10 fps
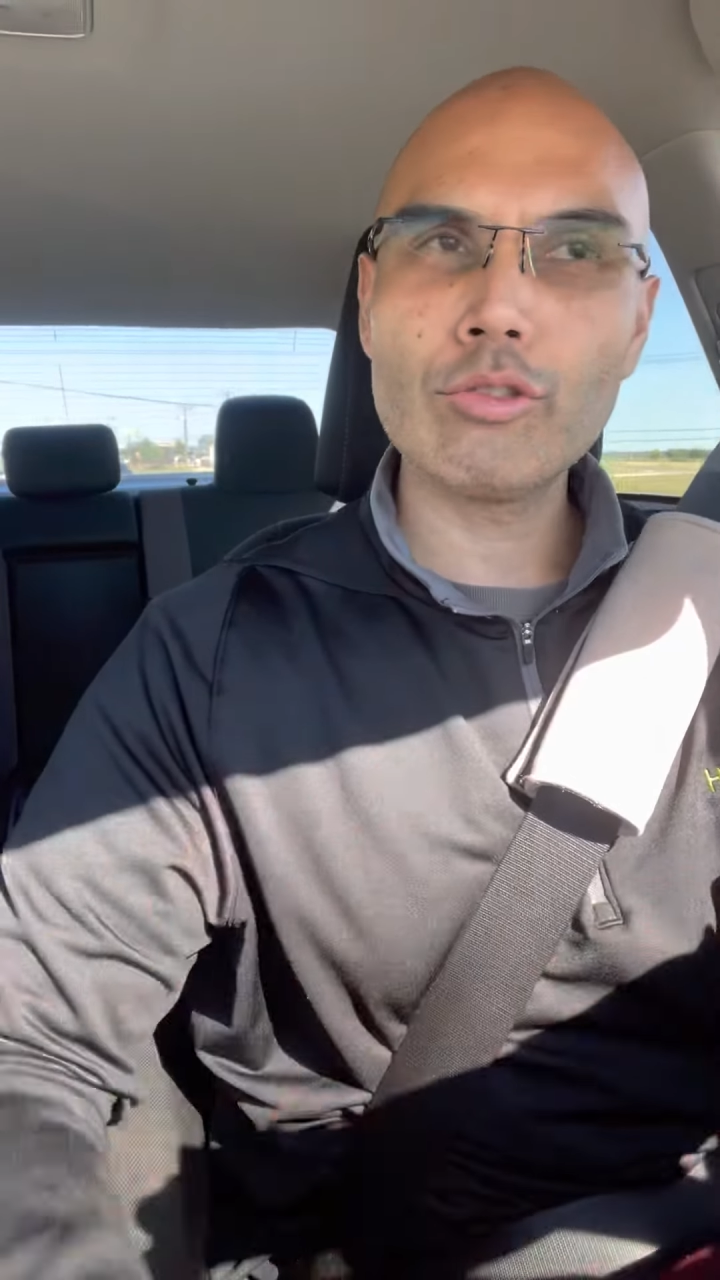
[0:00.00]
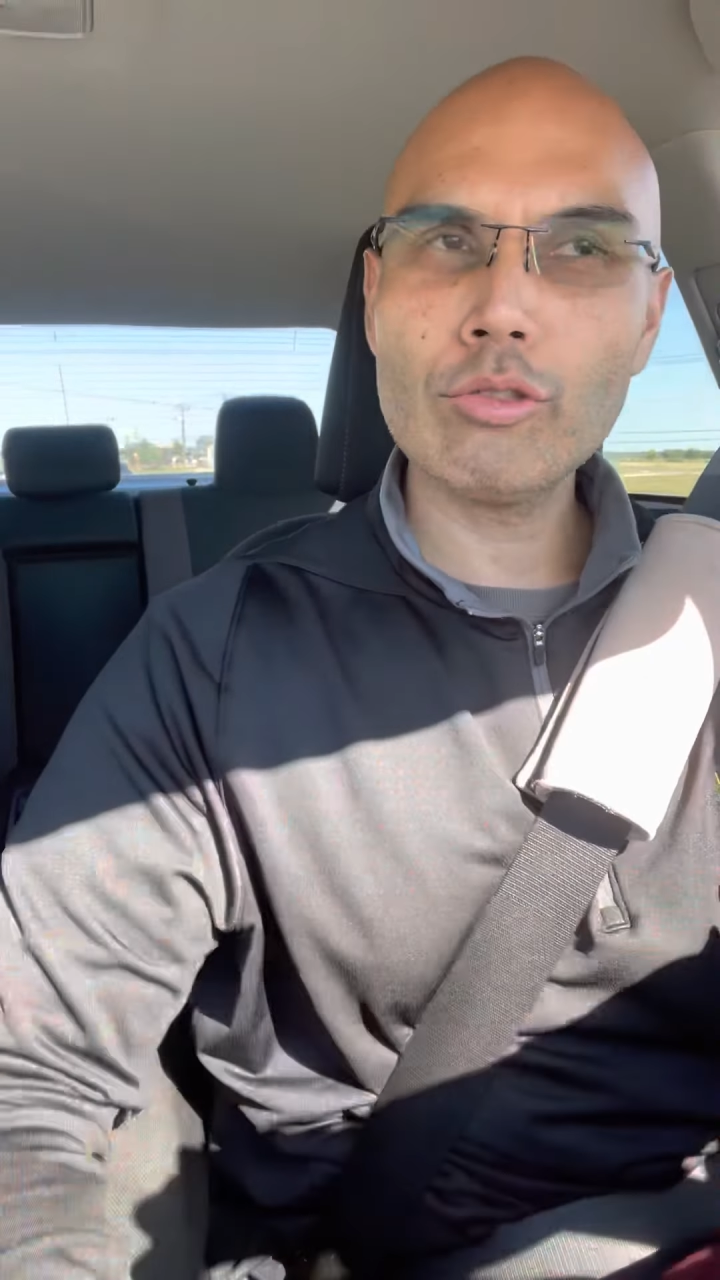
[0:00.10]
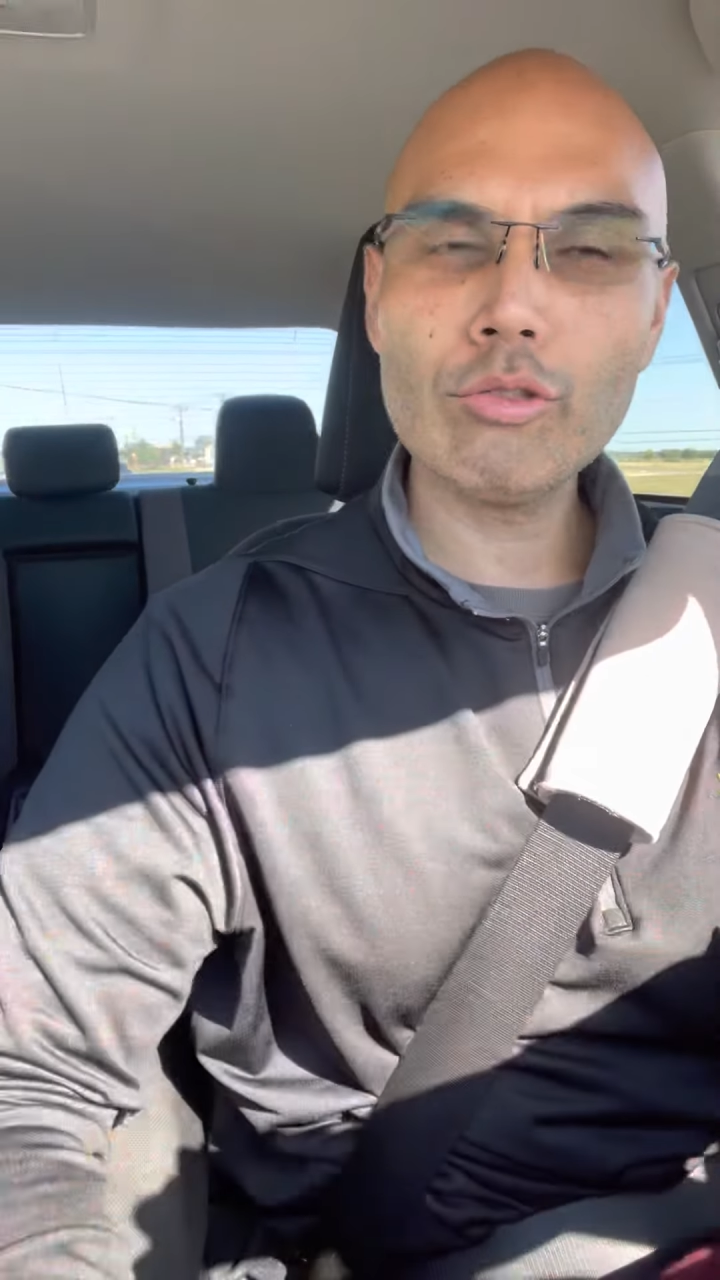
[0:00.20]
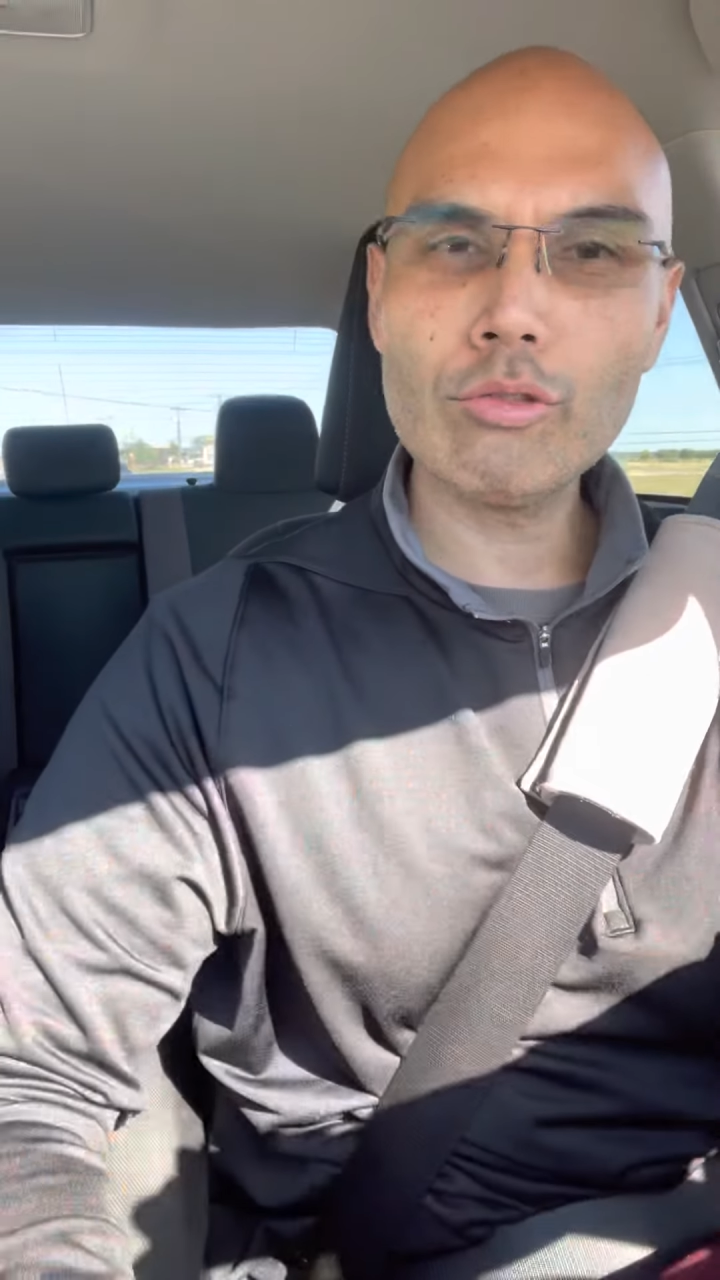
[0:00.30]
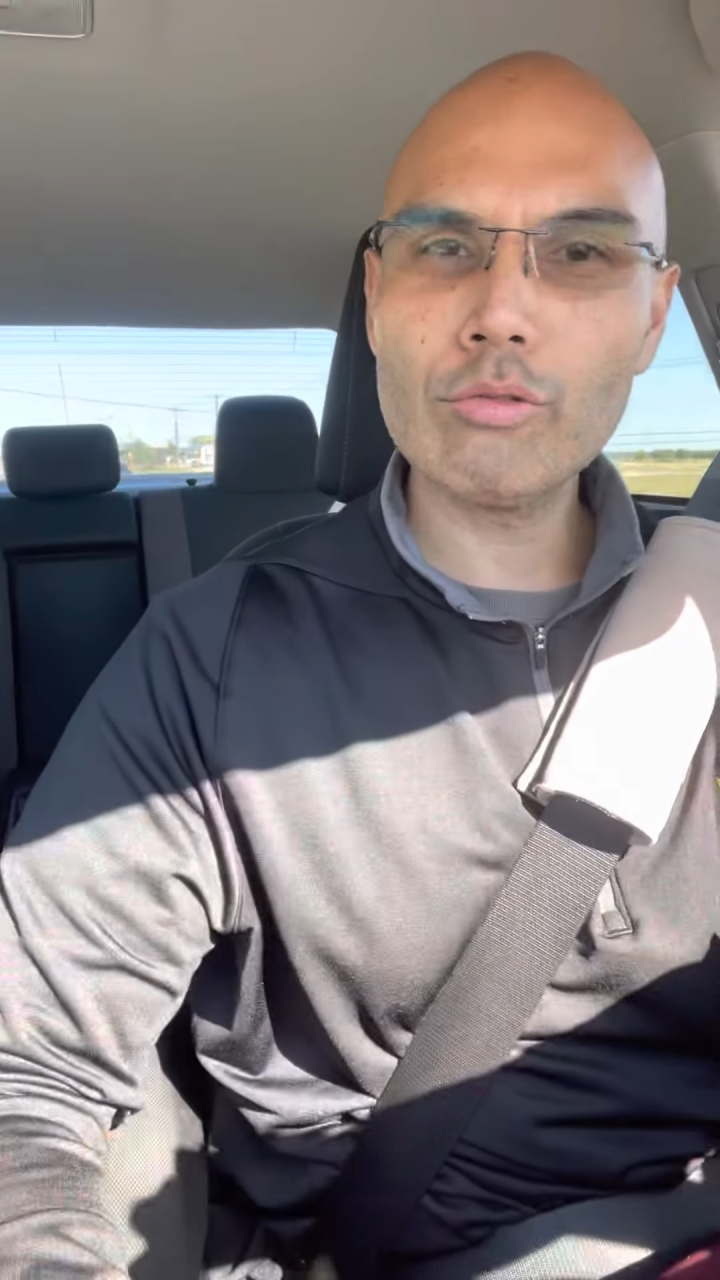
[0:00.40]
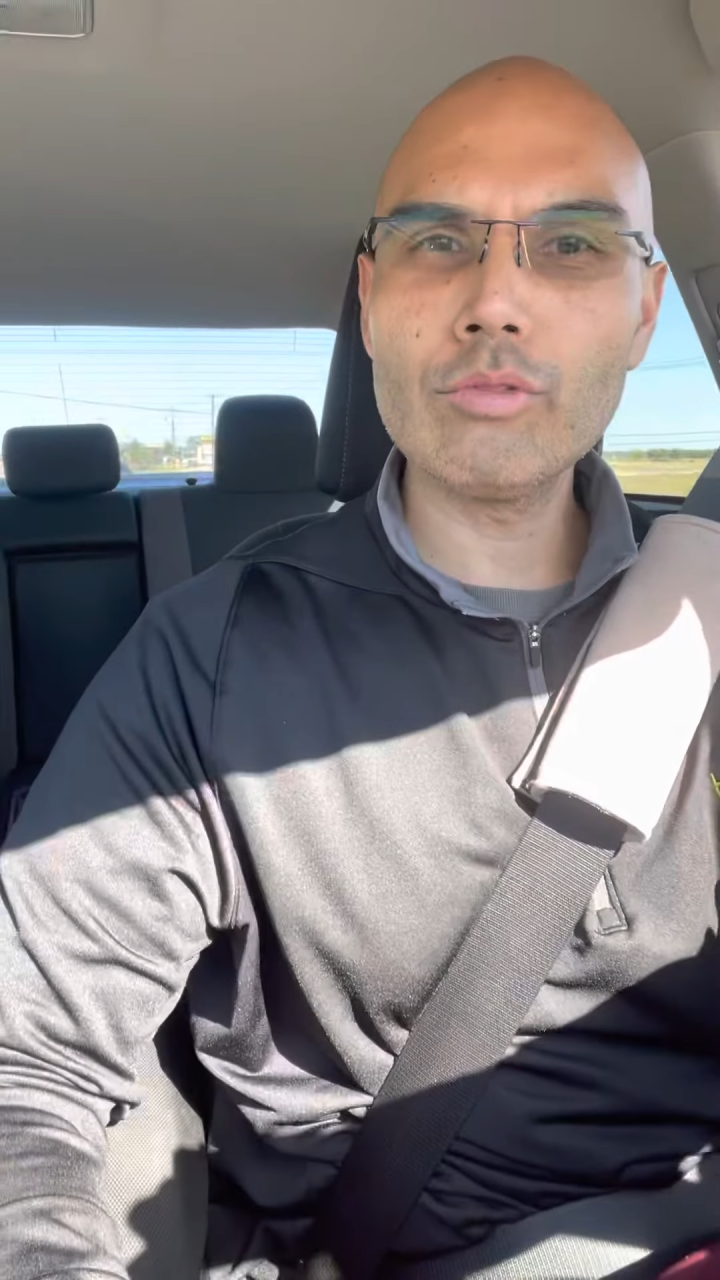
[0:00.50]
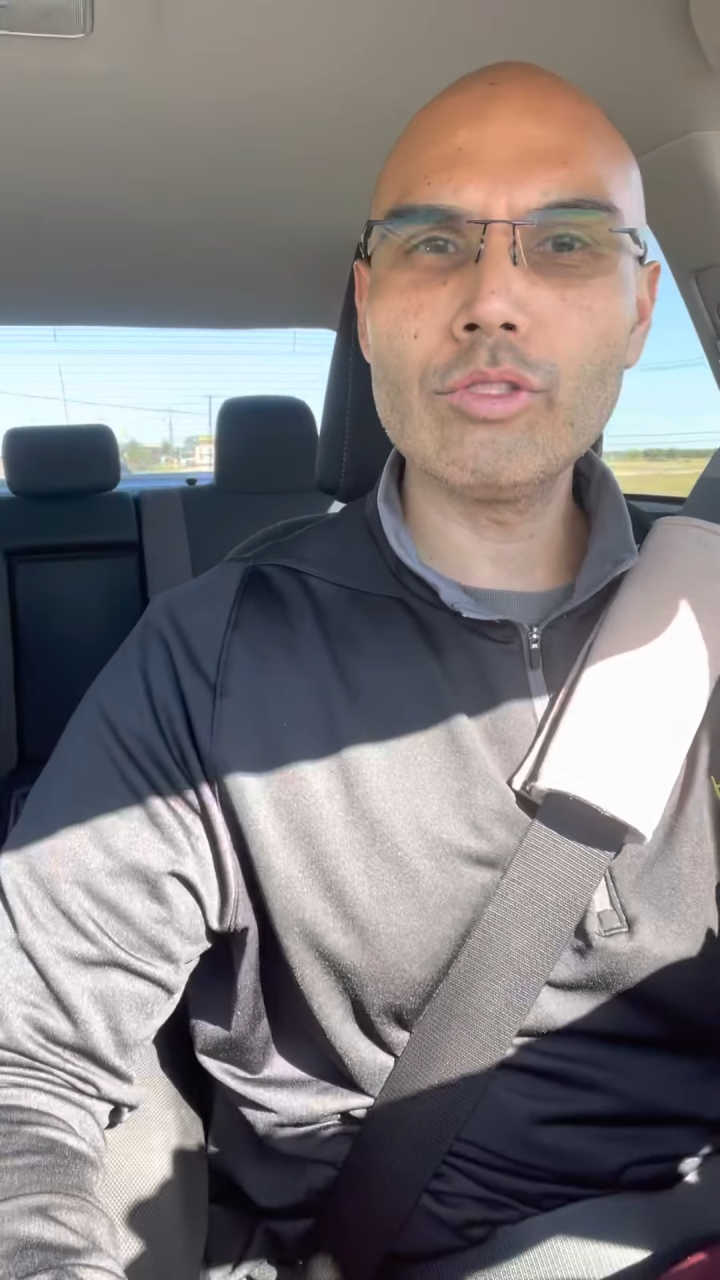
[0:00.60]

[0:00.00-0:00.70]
two,